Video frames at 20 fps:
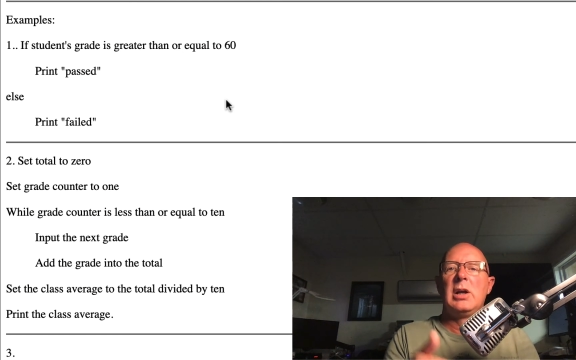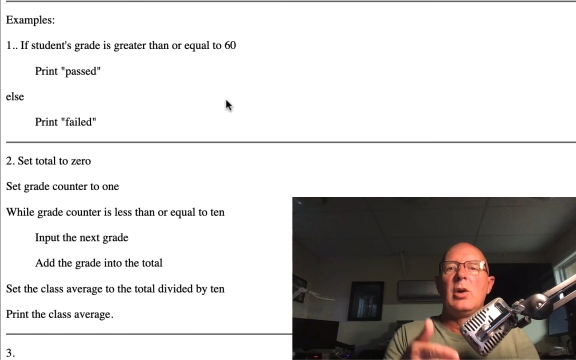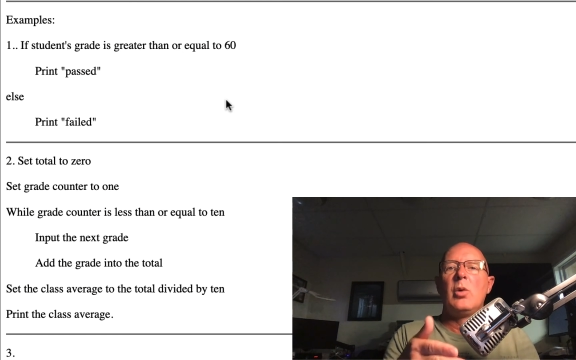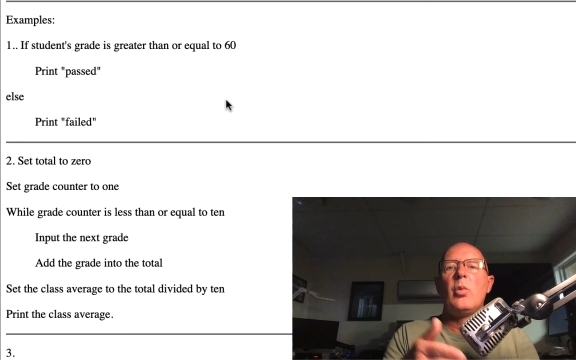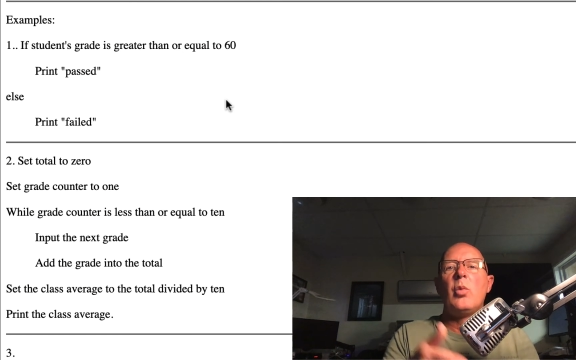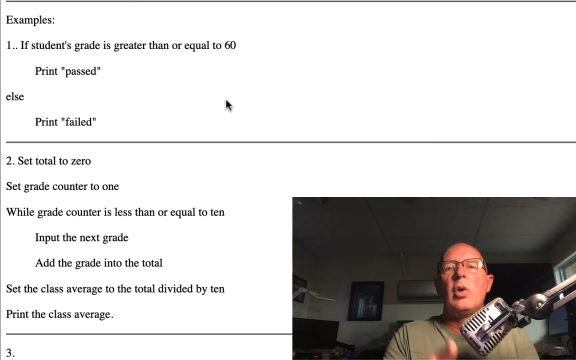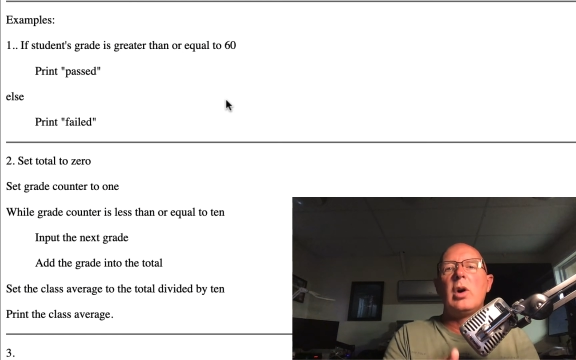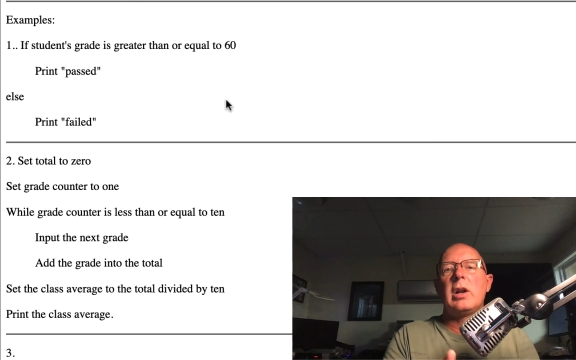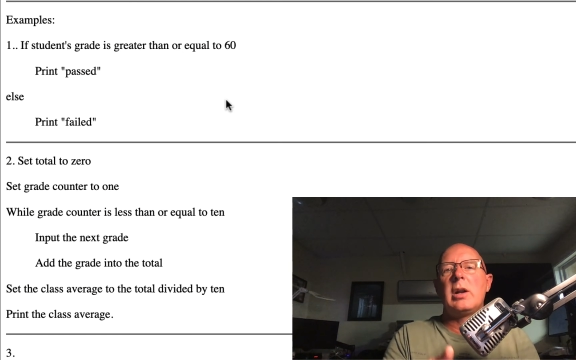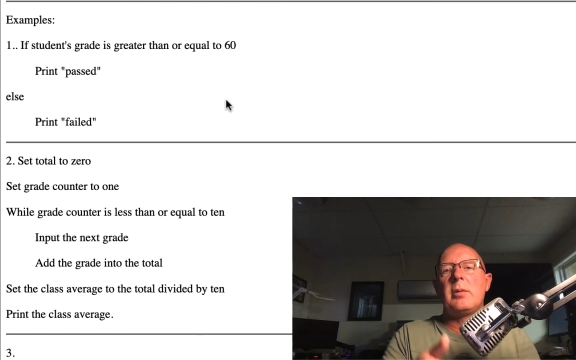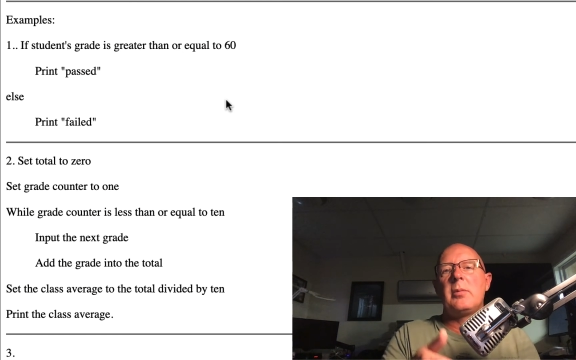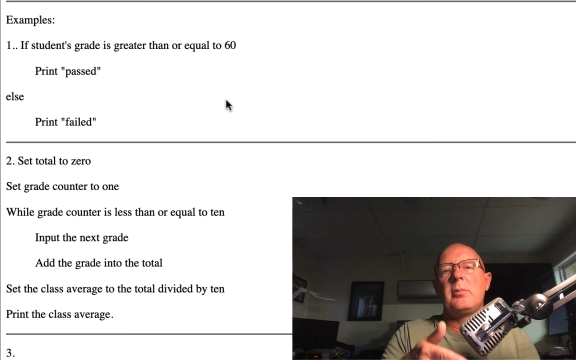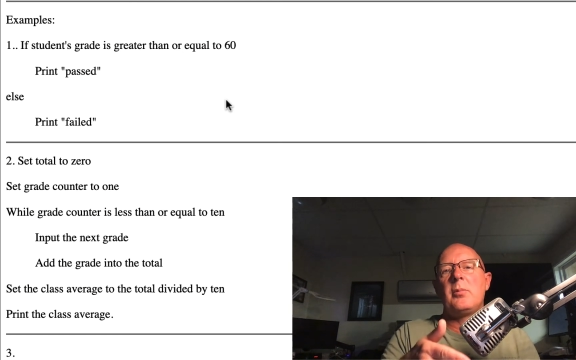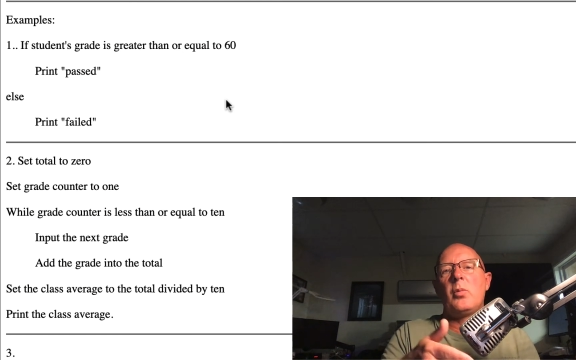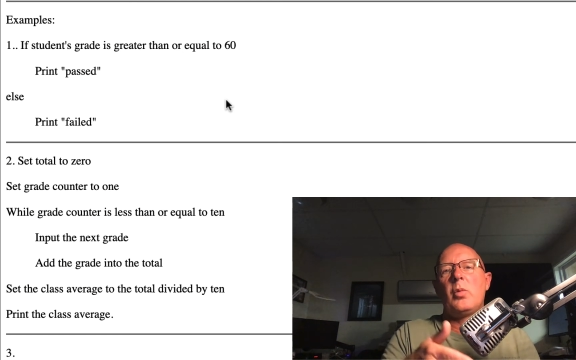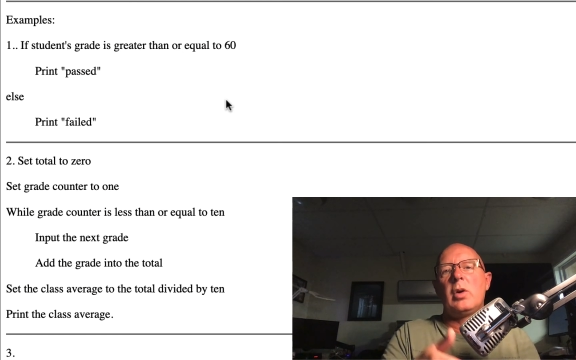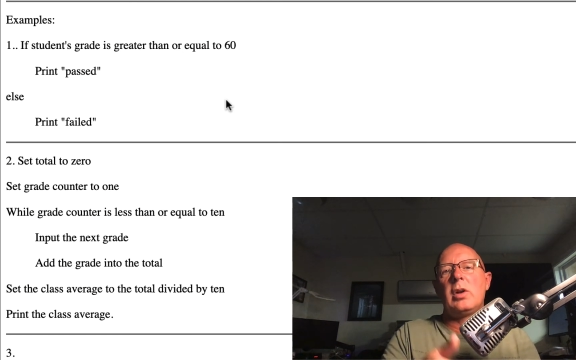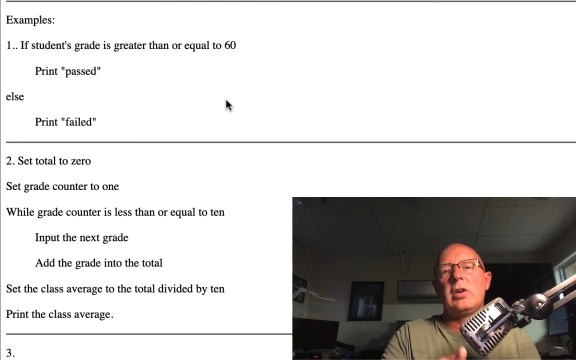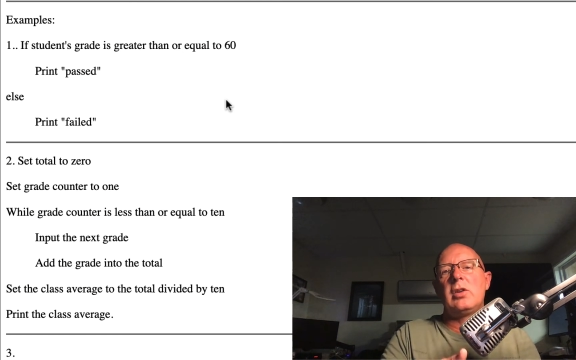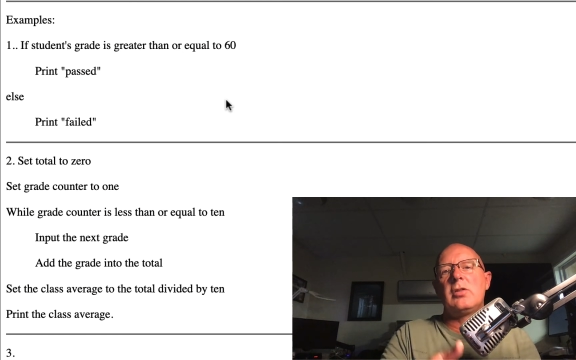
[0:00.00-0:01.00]
What,
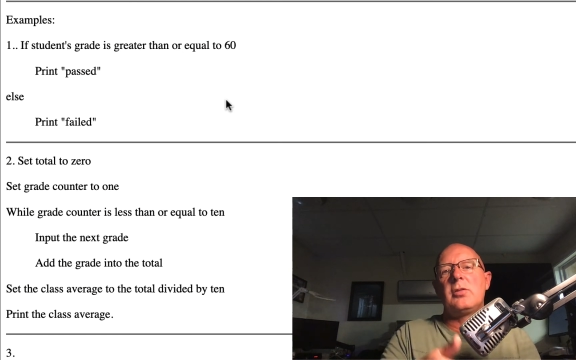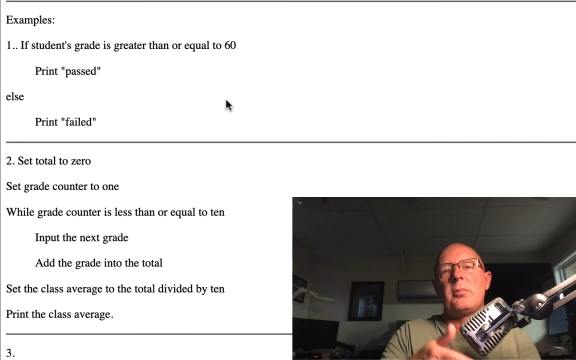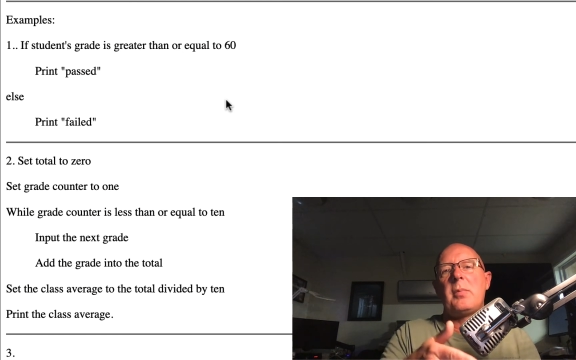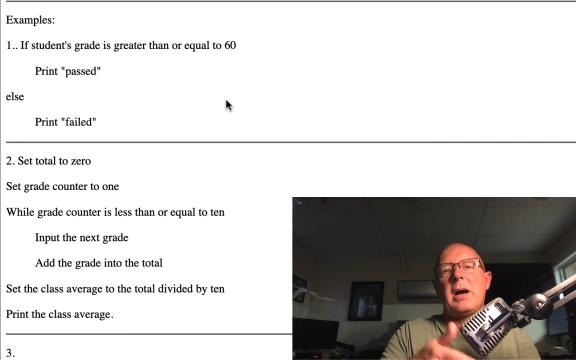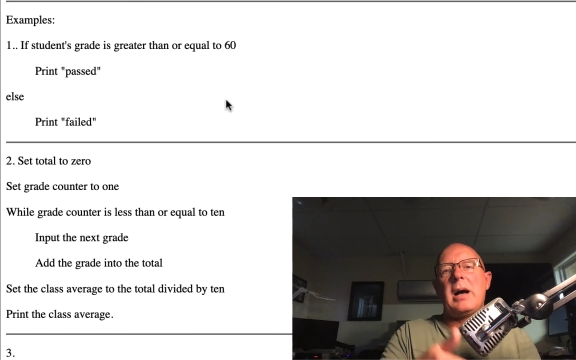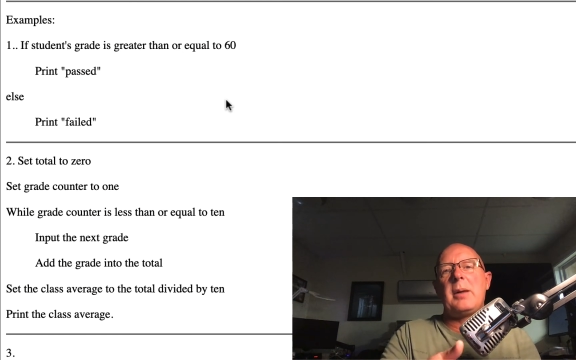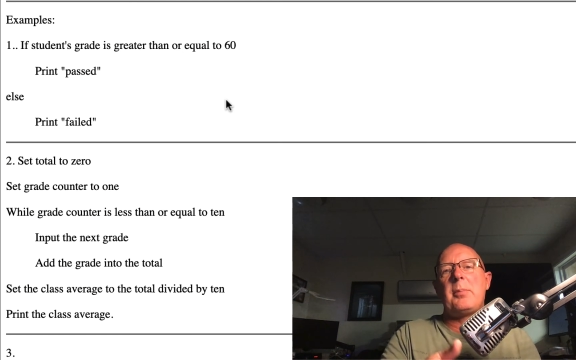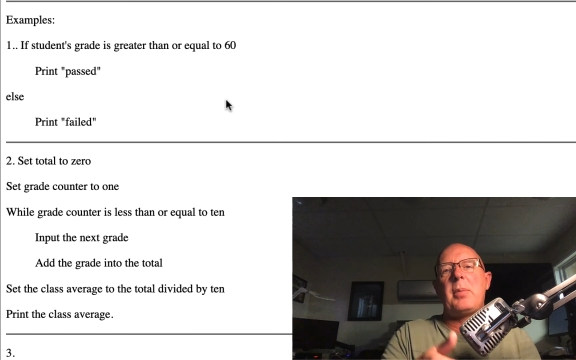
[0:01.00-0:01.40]
what is my